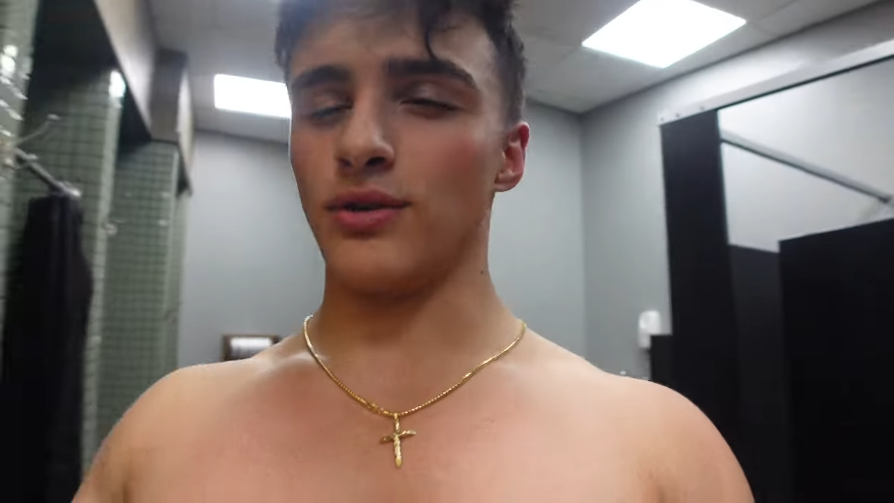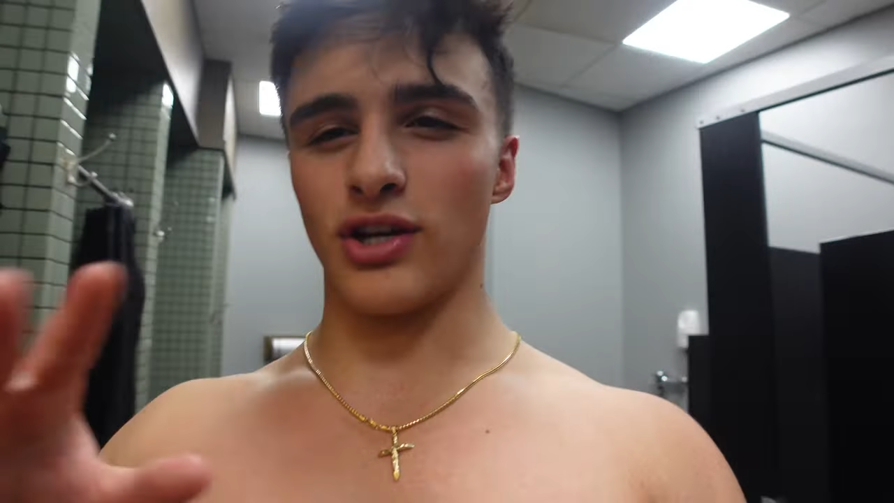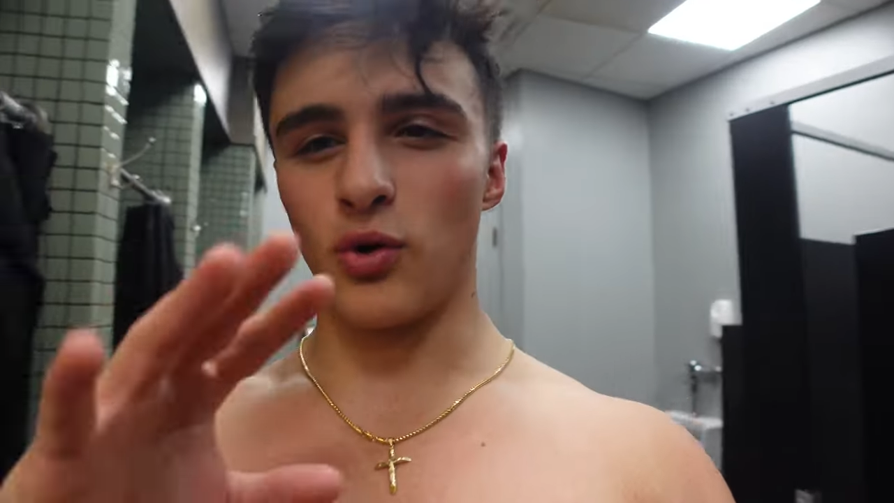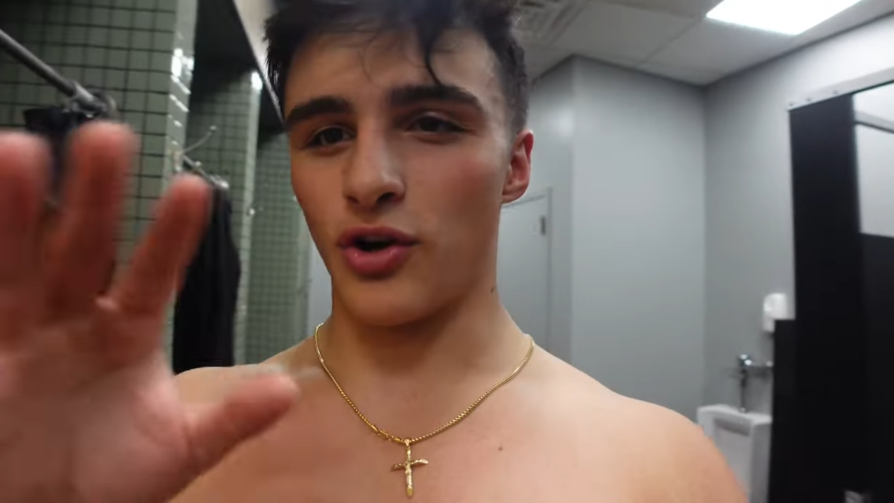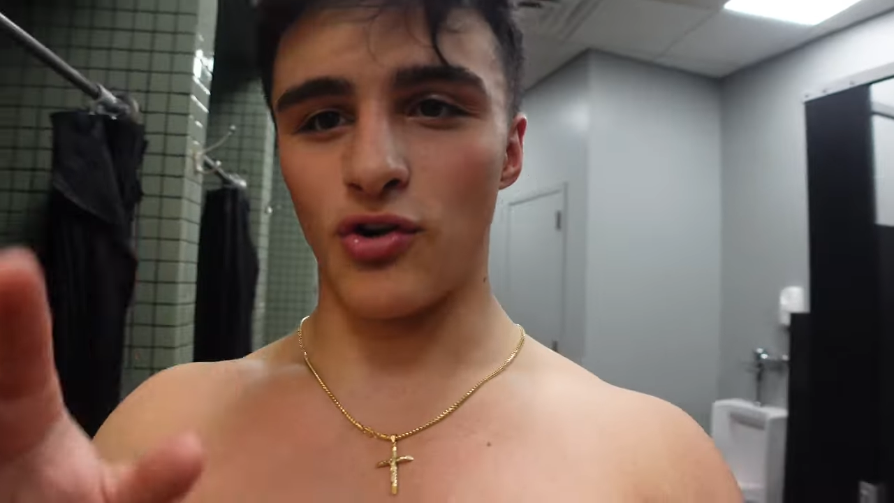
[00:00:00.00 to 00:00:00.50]
I was
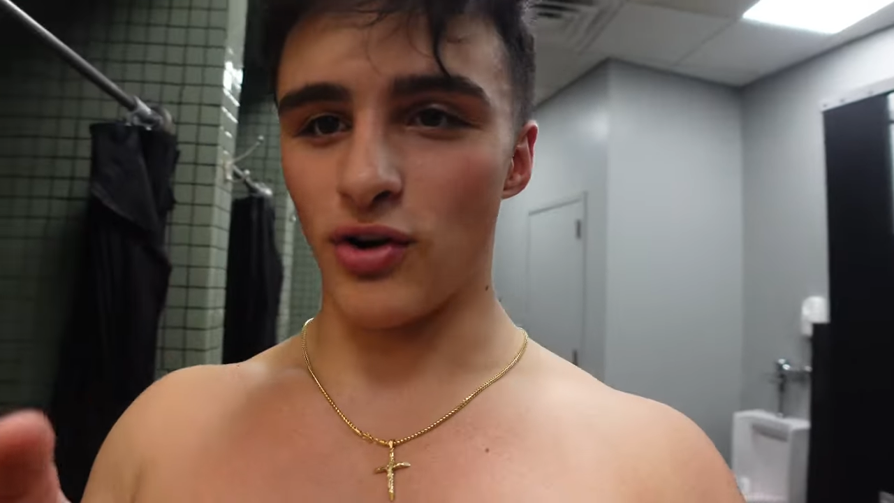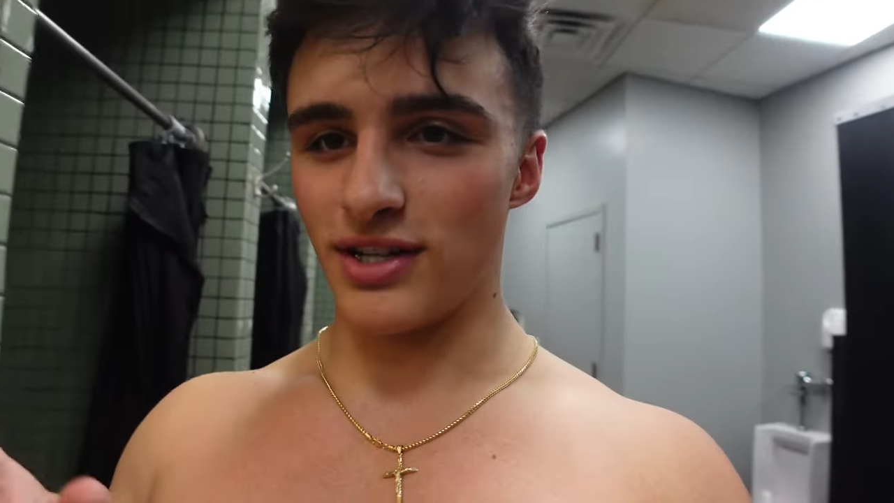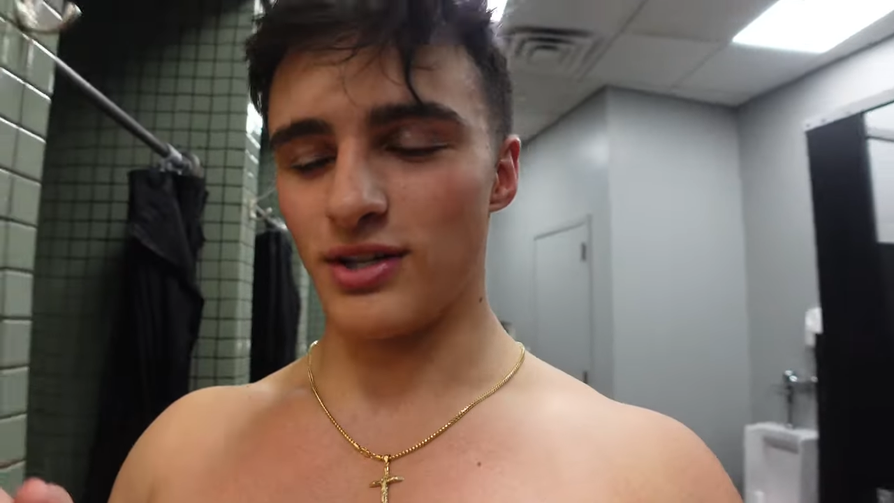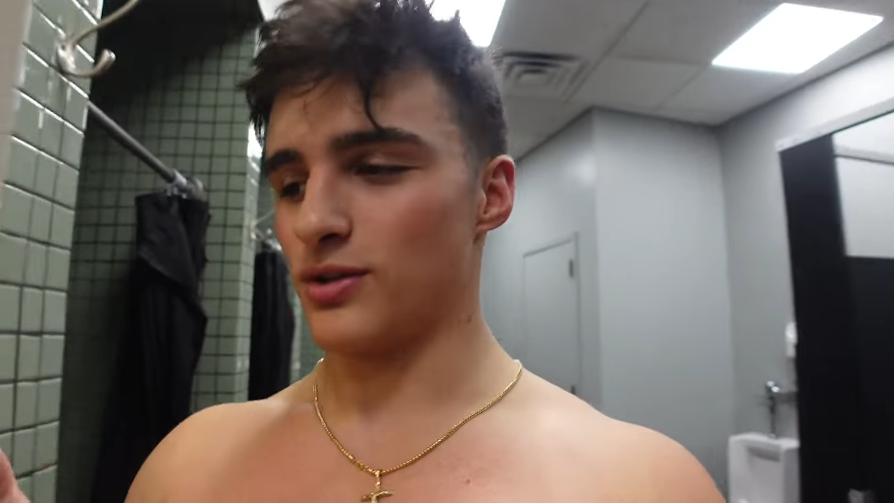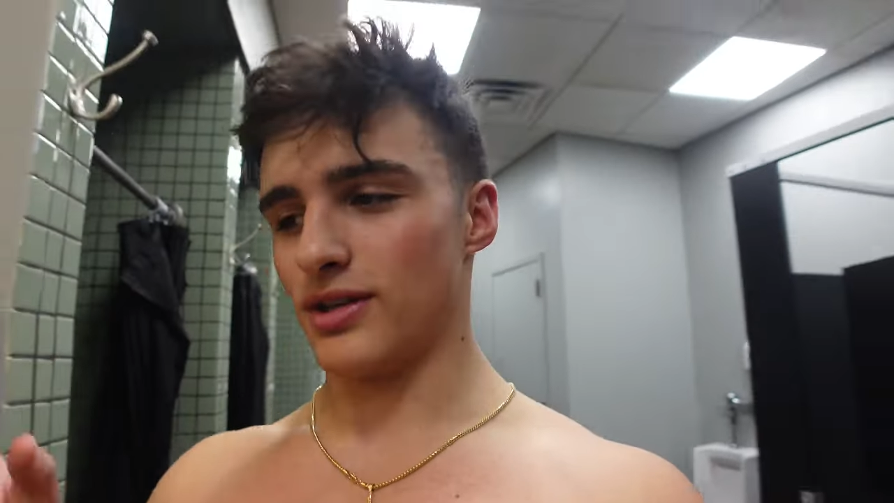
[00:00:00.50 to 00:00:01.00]
like going
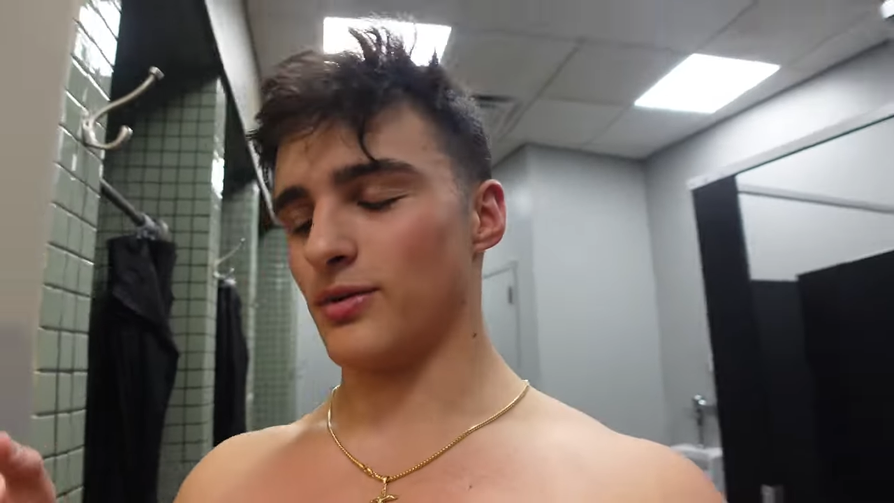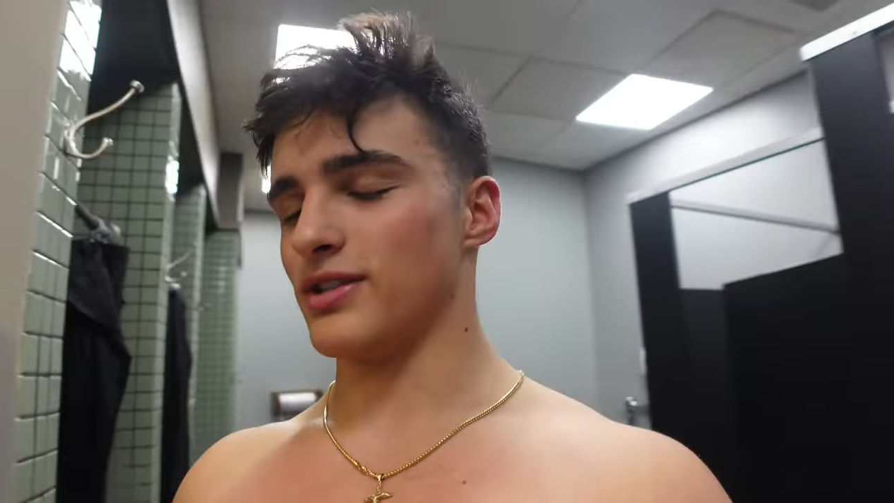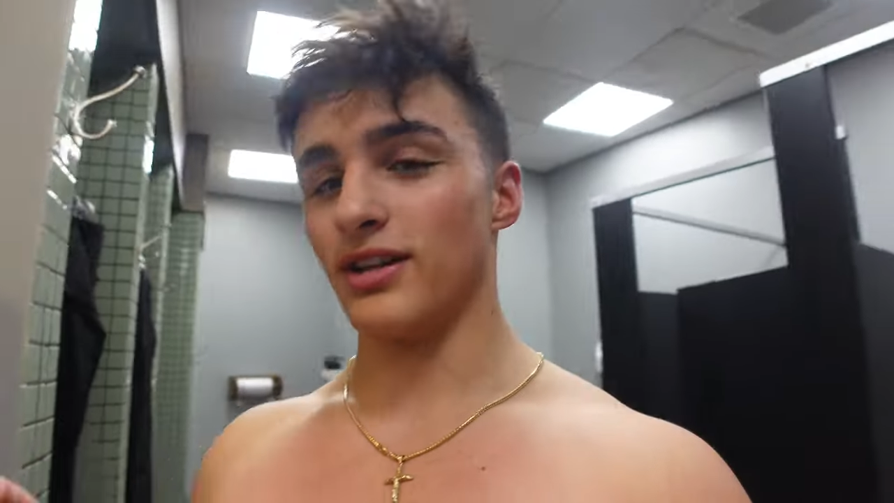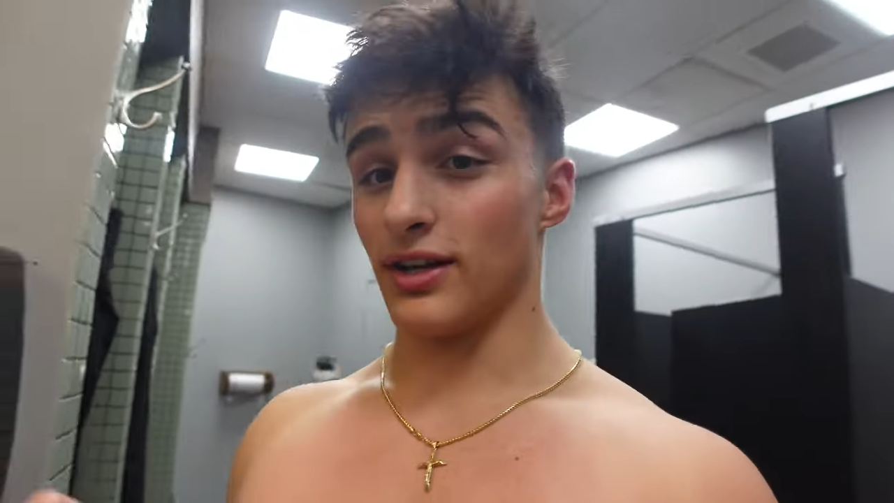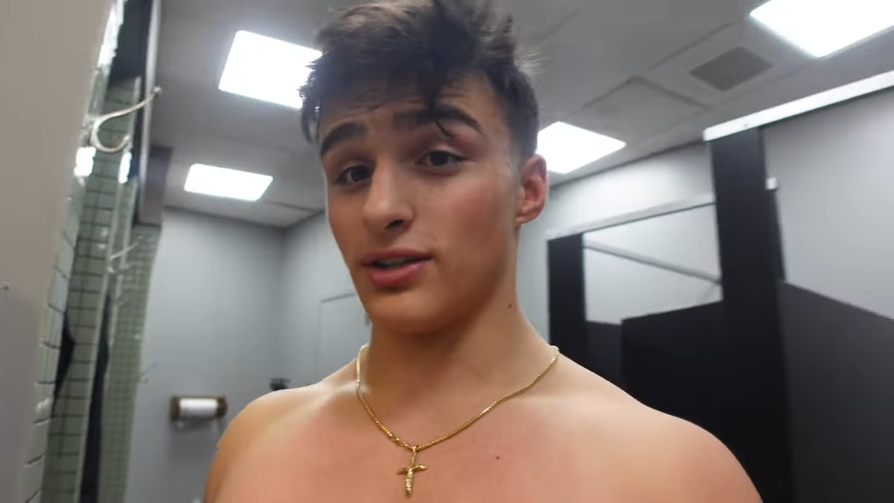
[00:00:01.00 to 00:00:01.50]
crazy. It was, it
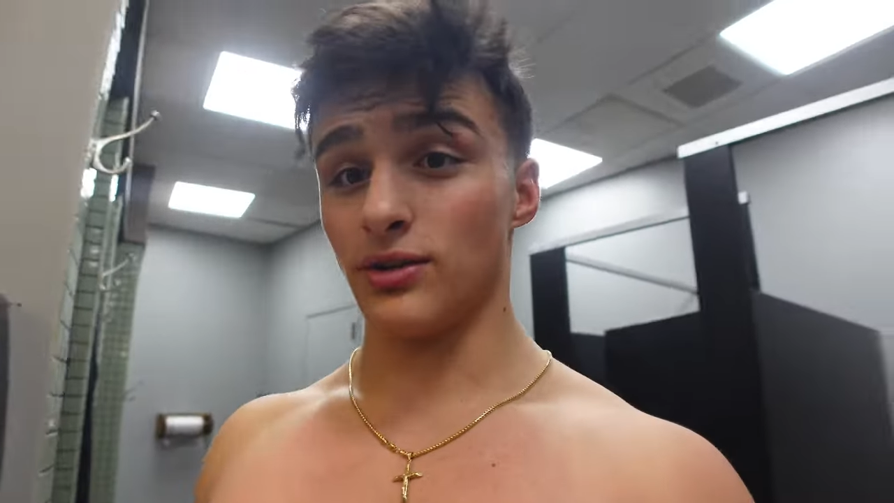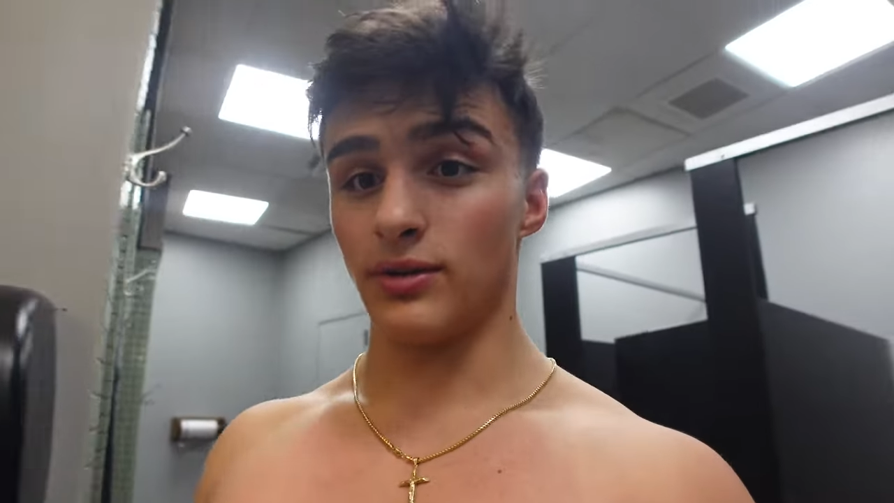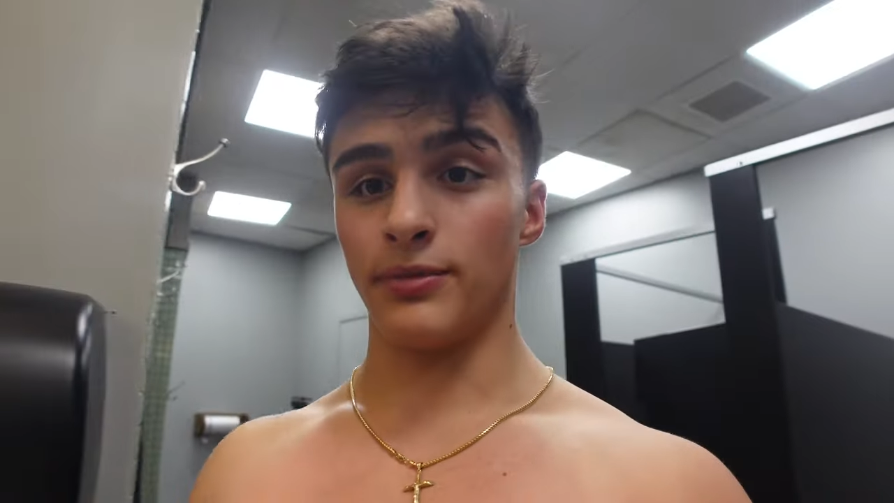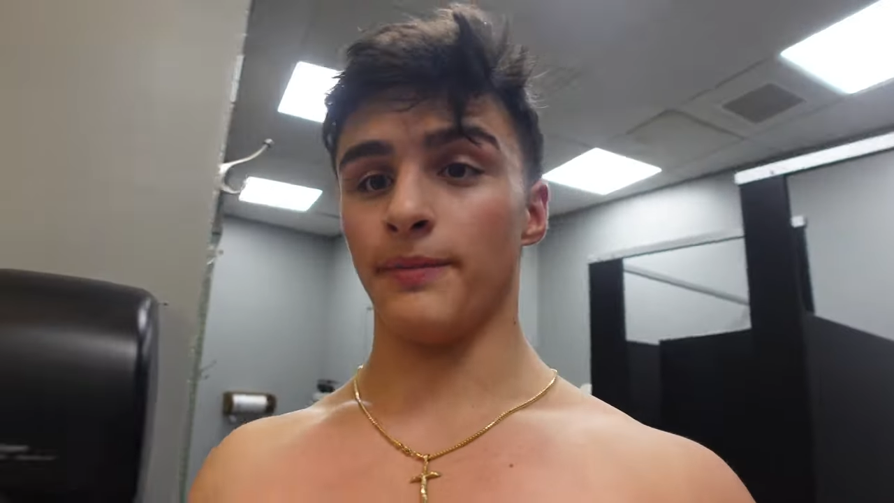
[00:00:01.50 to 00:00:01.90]
was nuts, dude.